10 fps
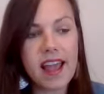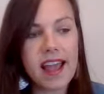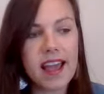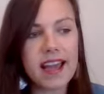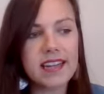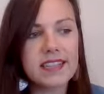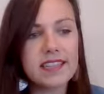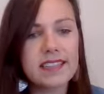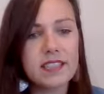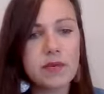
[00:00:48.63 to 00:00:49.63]

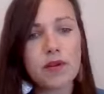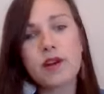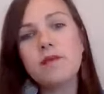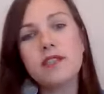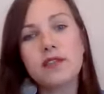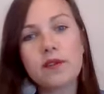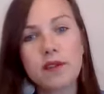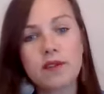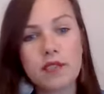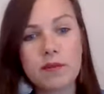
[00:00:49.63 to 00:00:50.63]
And this program is so
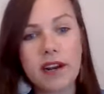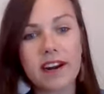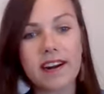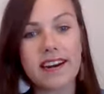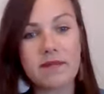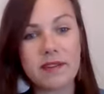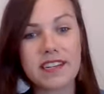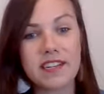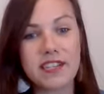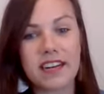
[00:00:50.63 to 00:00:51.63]
close to my heart, and I'm
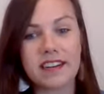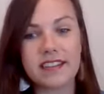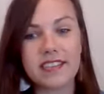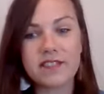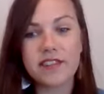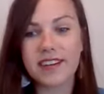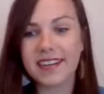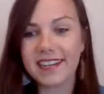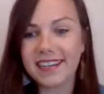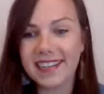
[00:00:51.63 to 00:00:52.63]
going to share this
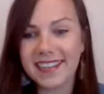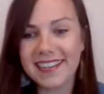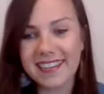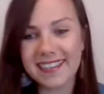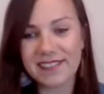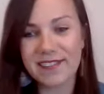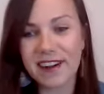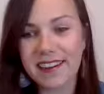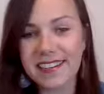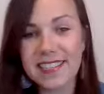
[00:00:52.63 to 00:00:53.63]
very
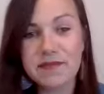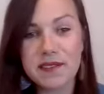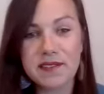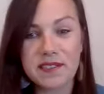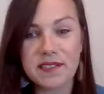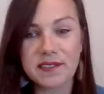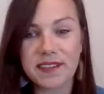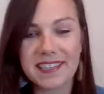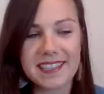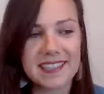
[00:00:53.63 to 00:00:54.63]
raw and exposed
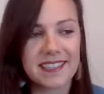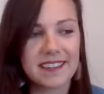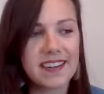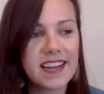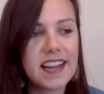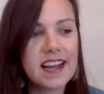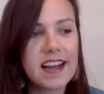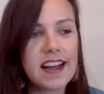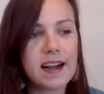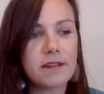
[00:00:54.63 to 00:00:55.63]
story. So,
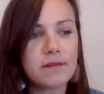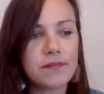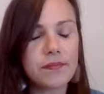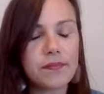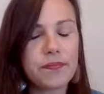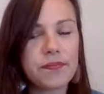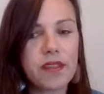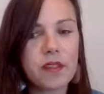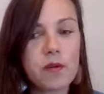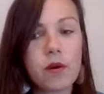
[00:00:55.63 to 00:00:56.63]

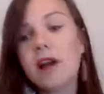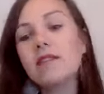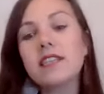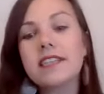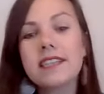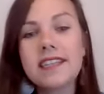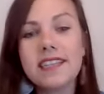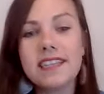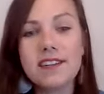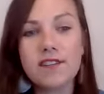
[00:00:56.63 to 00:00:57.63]
I was a clean
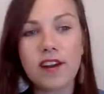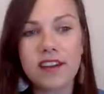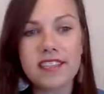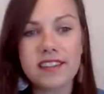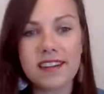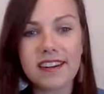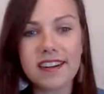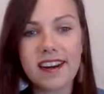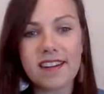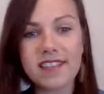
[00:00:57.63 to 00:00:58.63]
eating rock
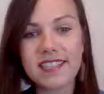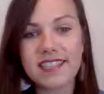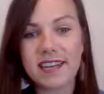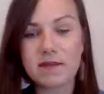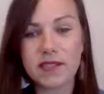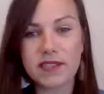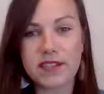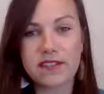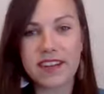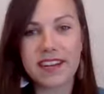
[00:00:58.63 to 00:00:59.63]
star. Obviously, I'm a
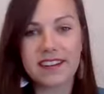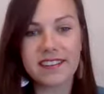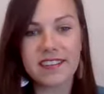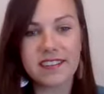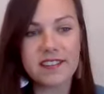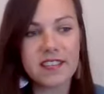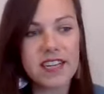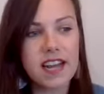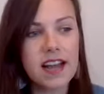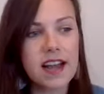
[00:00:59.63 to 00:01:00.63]
certified health coach.
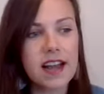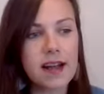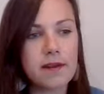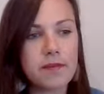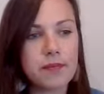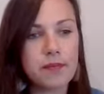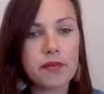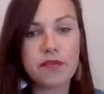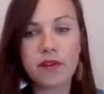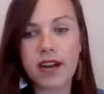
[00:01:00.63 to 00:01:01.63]

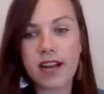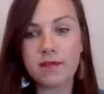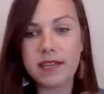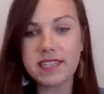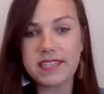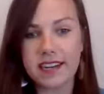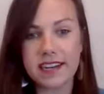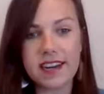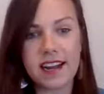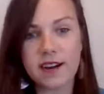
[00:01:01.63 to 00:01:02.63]
Before I had my
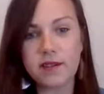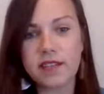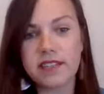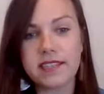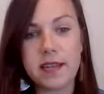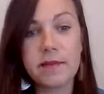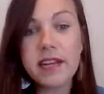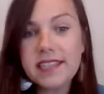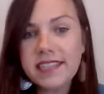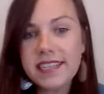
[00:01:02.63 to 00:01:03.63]
son, I was
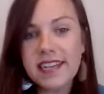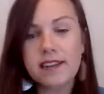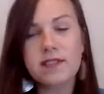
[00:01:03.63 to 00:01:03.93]
amazing. I